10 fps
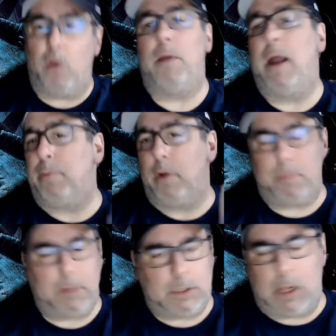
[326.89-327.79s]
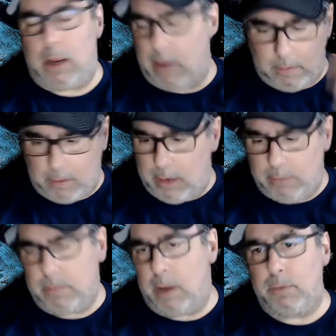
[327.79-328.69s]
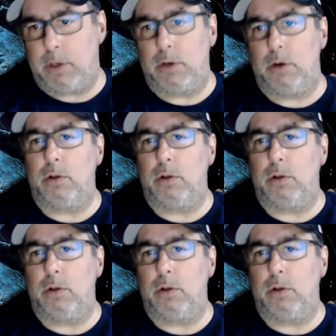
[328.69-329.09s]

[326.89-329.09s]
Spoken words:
My purpose, I'm going to go